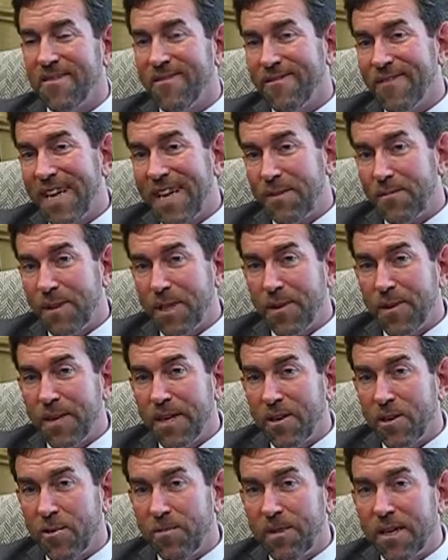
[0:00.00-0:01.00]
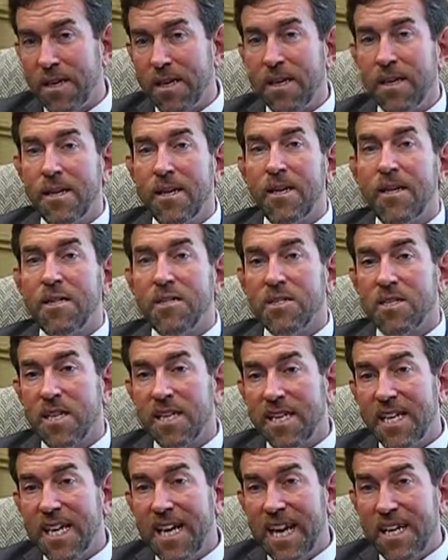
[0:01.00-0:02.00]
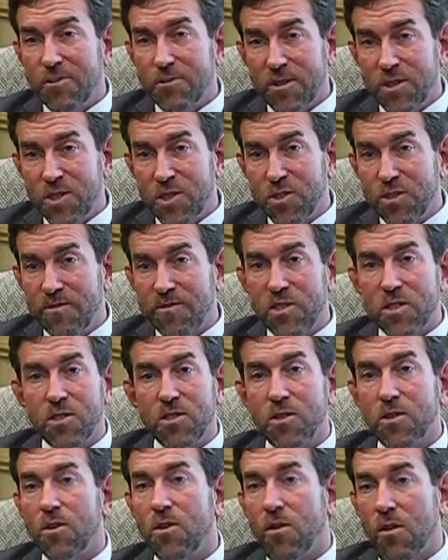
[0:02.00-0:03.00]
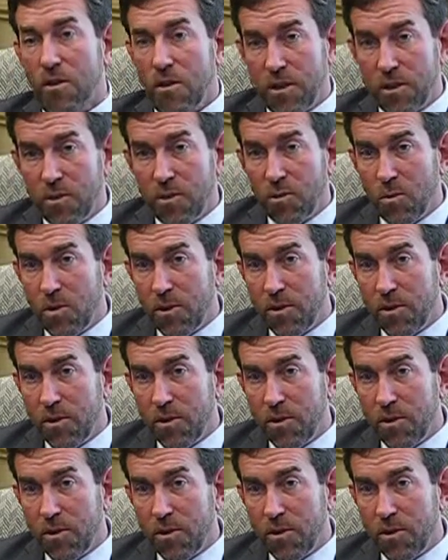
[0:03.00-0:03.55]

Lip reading: family therapy, psychiatric services all under